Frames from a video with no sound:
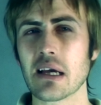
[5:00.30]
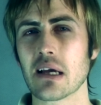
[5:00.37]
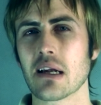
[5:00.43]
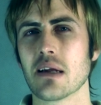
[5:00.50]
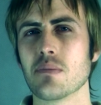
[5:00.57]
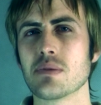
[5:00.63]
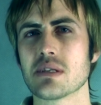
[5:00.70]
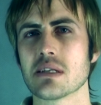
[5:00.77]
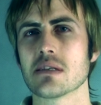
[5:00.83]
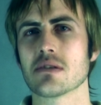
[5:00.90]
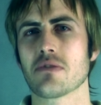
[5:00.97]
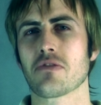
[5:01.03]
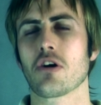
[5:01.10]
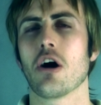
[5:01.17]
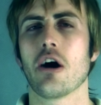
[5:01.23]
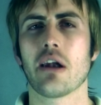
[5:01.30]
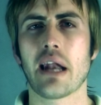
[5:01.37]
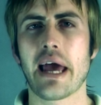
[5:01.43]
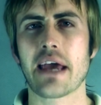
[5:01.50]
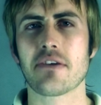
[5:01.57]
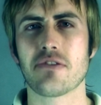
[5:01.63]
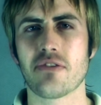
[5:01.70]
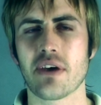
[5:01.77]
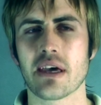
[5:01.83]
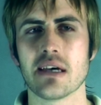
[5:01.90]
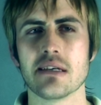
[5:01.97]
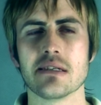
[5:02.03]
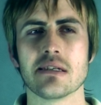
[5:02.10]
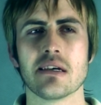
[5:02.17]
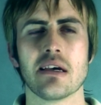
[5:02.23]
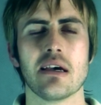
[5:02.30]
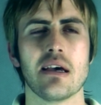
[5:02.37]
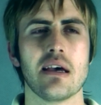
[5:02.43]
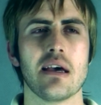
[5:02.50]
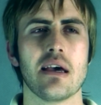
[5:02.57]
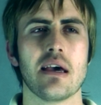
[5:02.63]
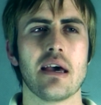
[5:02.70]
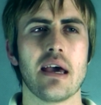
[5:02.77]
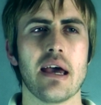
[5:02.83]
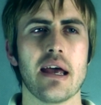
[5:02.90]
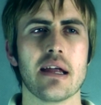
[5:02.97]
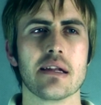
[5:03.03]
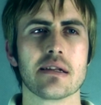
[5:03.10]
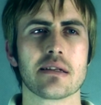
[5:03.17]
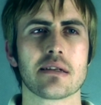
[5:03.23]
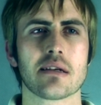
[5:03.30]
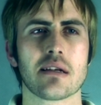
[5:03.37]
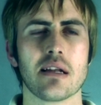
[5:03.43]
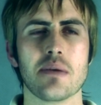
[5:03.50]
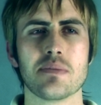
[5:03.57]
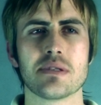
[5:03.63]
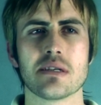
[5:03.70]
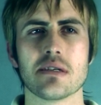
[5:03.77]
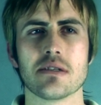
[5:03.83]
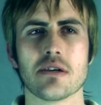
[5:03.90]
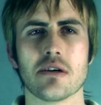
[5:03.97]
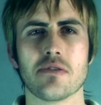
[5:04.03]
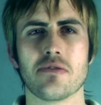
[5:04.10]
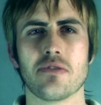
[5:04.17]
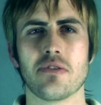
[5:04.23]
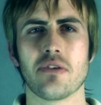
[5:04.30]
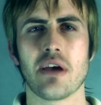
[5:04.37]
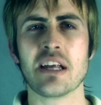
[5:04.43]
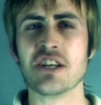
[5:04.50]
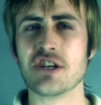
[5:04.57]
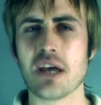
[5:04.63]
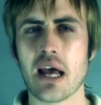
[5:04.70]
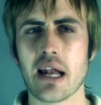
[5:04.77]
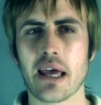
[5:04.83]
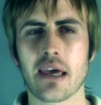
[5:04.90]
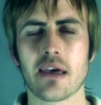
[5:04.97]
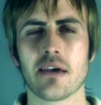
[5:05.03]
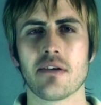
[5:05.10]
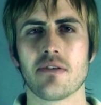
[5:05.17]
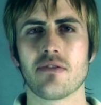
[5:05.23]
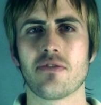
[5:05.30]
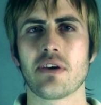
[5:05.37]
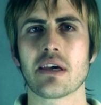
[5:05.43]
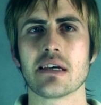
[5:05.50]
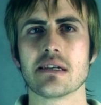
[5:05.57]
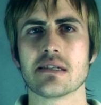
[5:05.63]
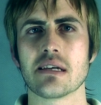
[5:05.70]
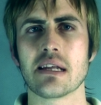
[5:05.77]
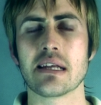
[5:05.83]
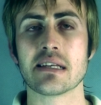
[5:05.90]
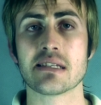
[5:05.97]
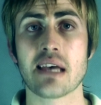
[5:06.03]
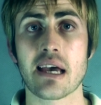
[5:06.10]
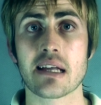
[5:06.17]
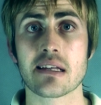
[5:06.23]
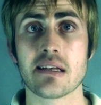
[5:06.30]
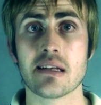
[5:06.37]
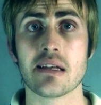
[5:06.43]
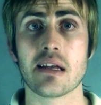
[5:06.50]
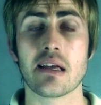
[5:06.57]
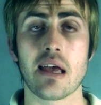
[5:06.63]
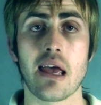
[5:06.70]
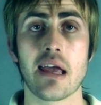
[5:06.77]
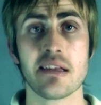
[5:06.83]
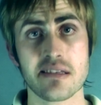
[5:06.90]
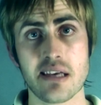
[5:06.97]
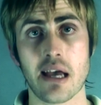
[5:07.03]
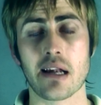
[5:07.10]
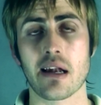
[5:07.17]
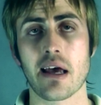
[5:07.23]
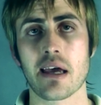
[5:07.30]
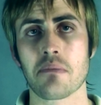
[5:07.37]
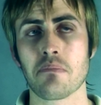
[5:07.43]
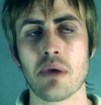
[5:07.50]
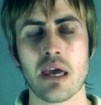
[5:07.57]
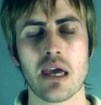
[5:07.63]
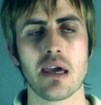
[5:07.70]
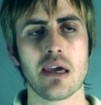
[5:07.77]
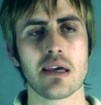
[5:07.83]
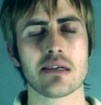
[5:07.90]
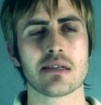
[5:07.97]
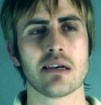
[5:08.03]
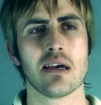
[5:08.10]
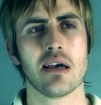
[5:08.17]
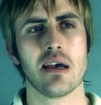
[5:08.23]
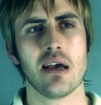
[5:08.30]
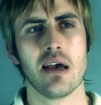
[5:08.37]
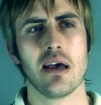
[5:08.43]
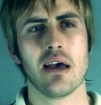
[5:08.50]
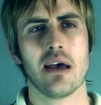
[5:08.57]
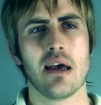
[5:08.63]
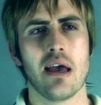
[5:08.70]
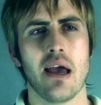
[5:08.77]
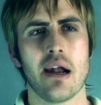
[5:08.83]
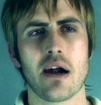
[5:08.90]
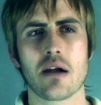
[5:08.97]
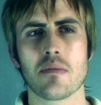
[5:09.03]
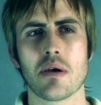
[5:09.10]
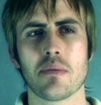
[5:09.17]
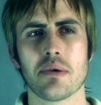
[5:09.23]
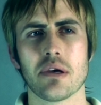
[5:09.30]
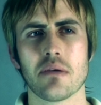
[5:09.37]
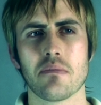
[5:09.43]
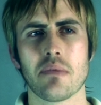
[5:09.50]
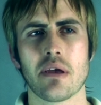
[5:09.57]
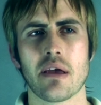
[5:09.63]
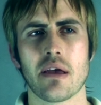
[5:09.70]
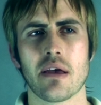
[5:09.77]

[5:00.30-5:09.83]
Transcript: glimpses of godlike figures and glimpses of angelic figures and insect-like beings. And I remember